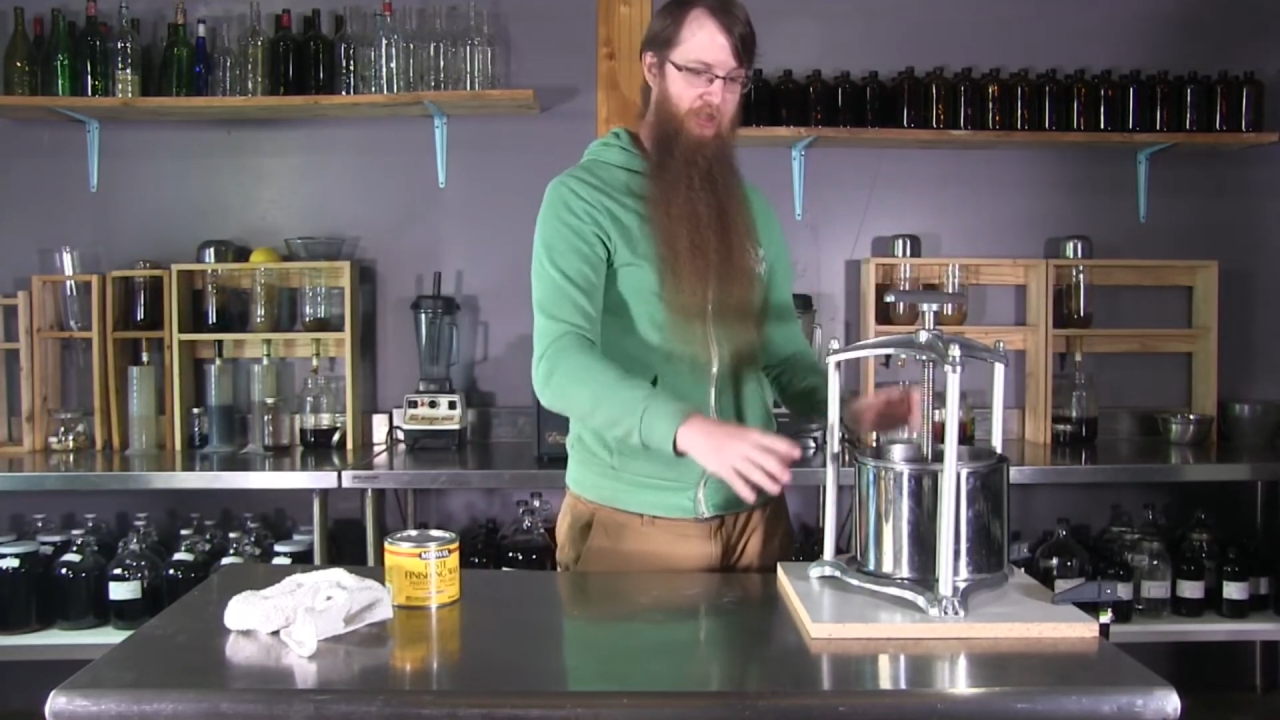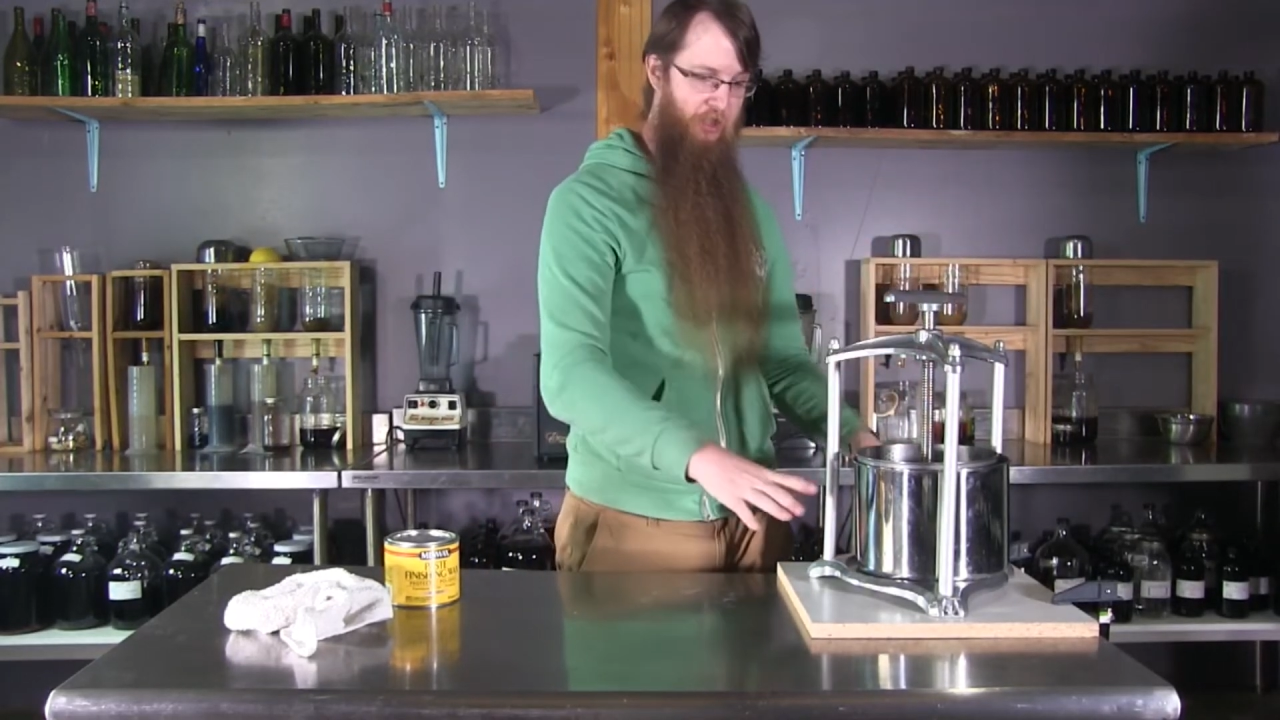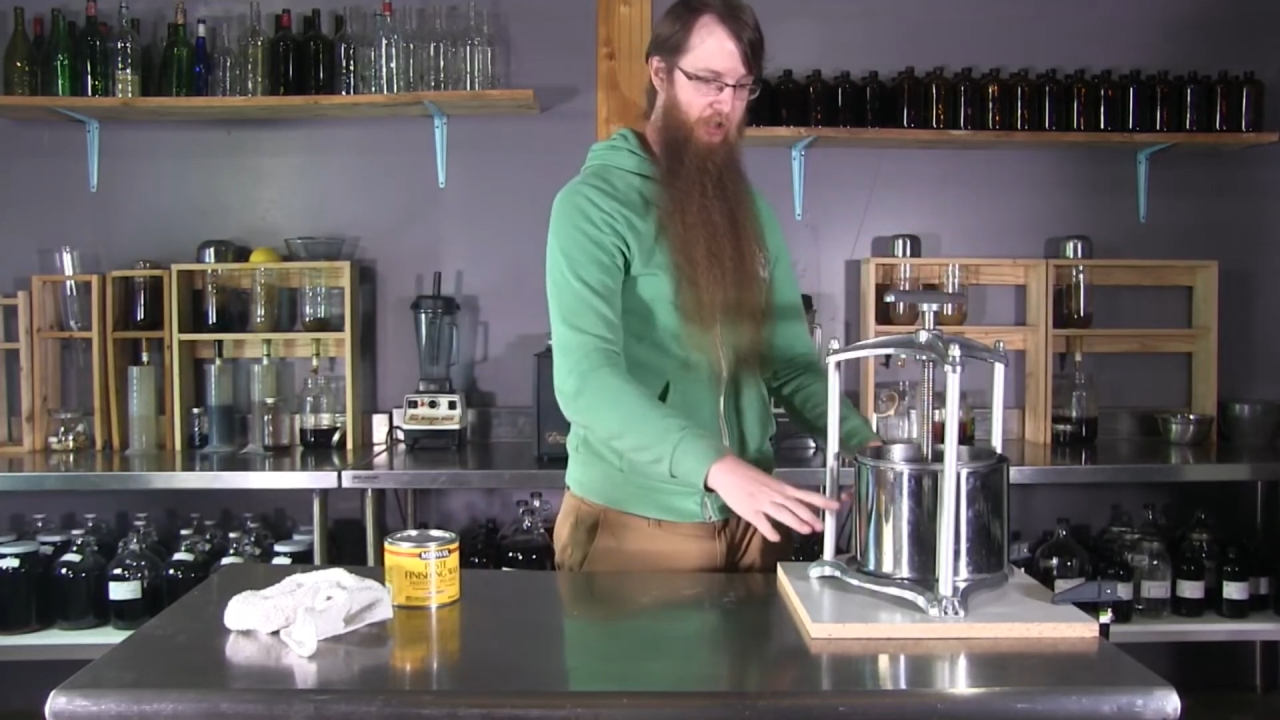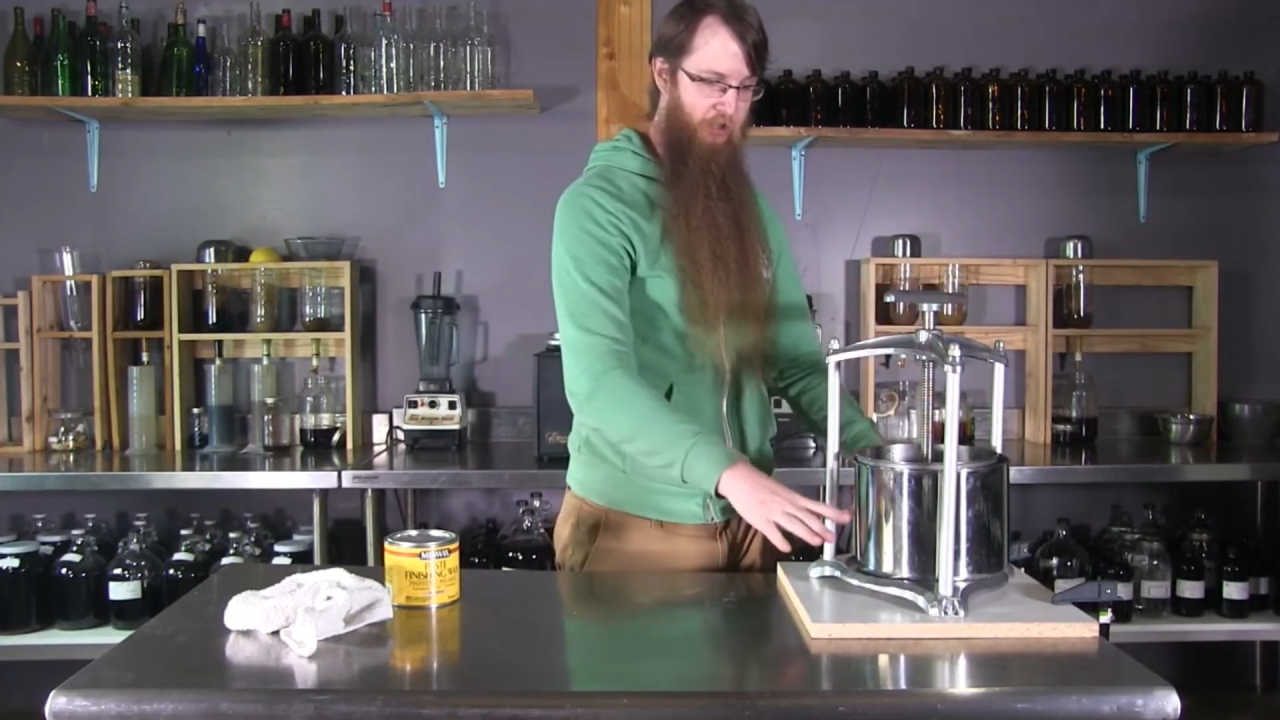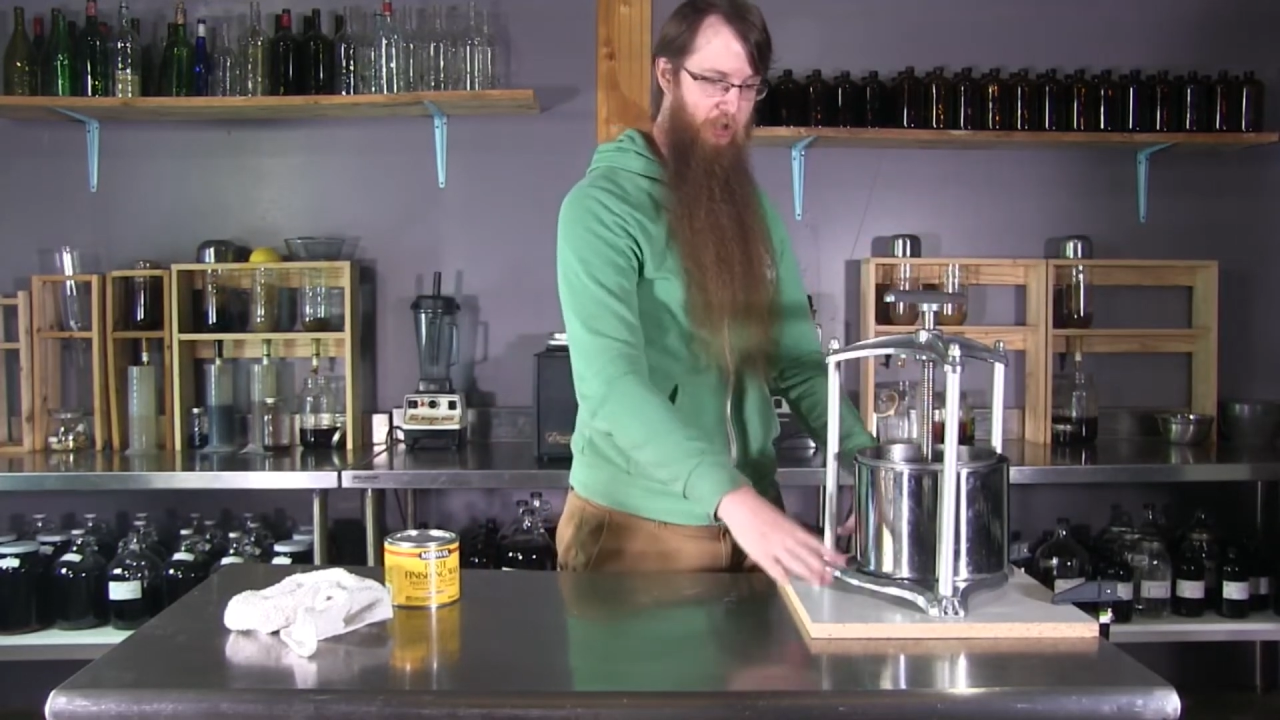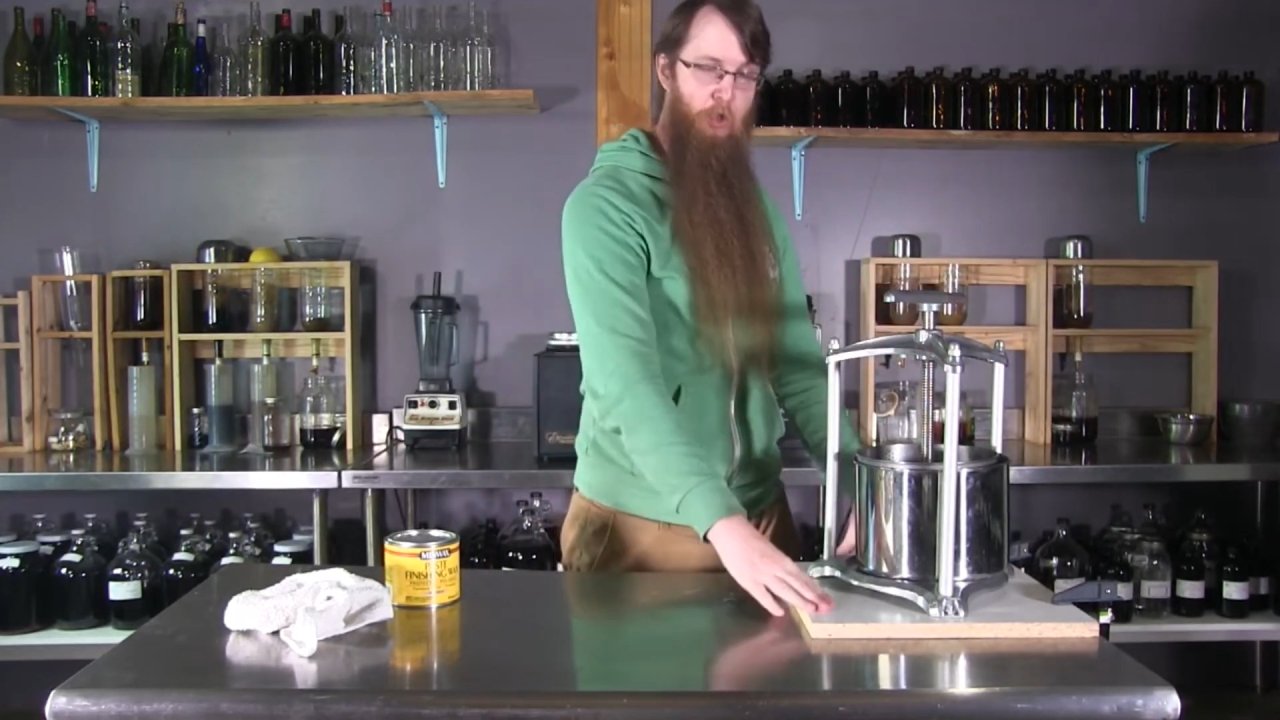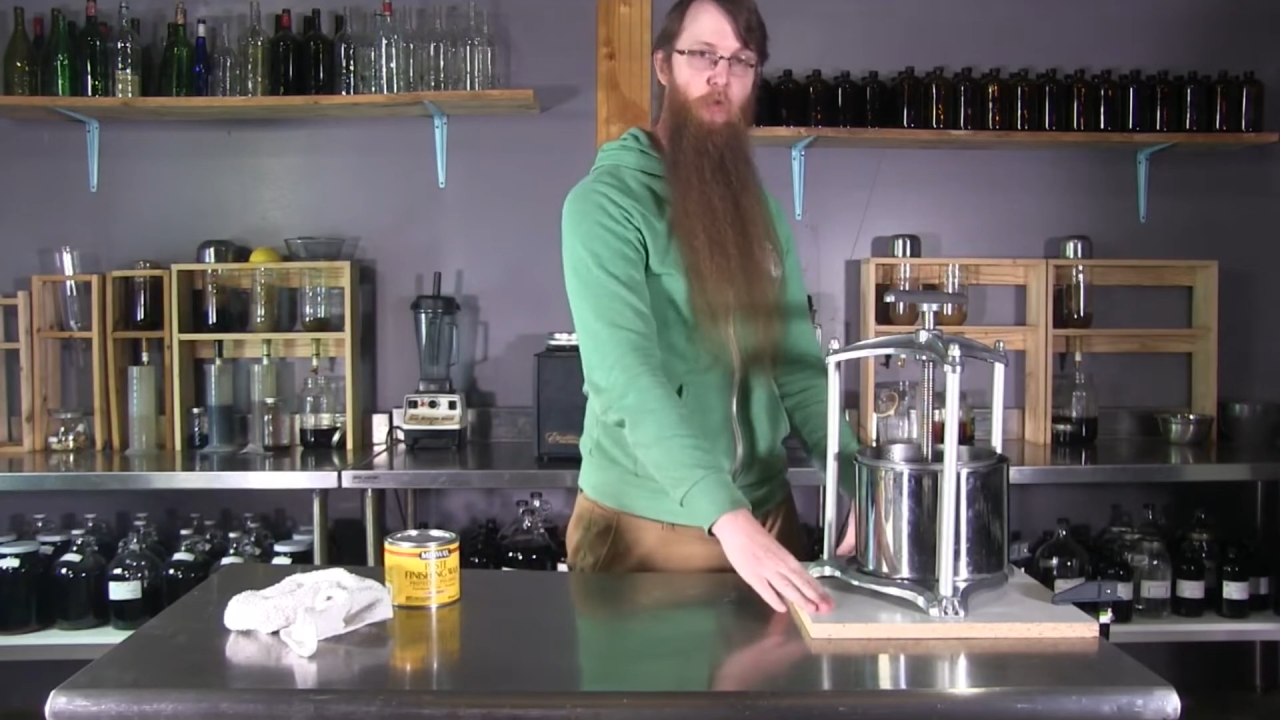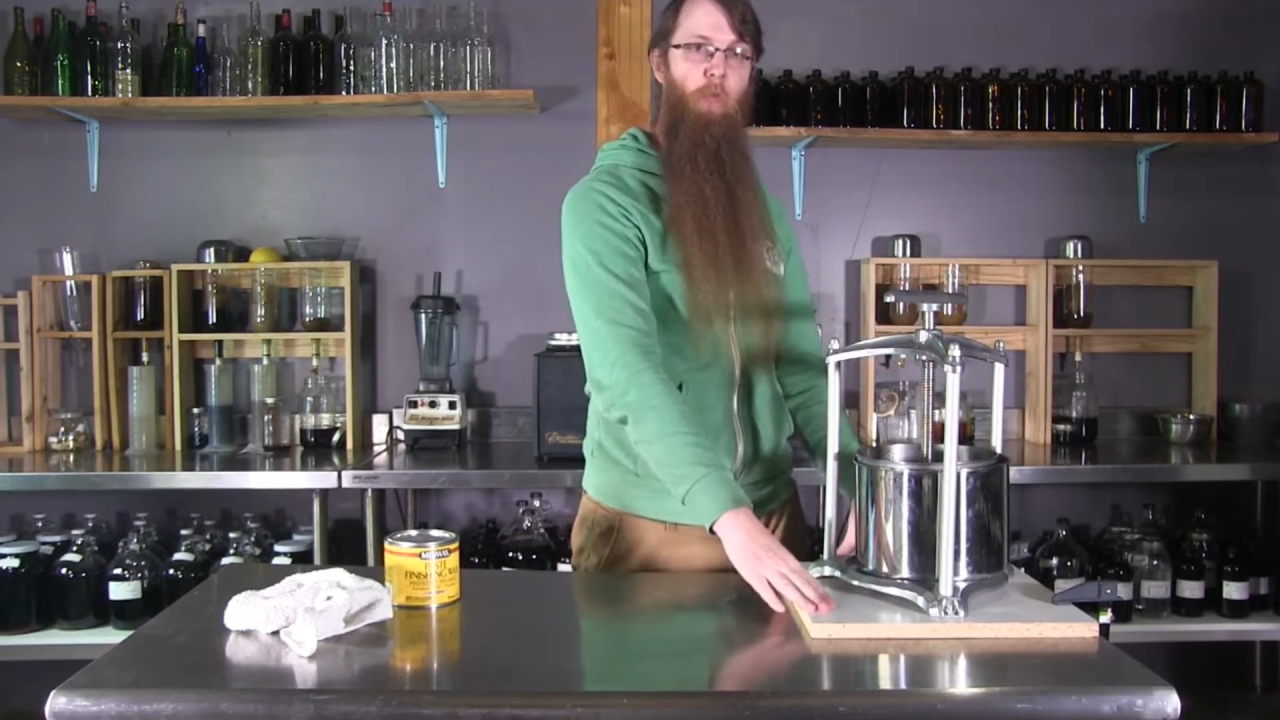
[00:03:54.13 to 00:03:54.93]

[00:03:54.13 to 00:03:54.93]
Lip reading: to a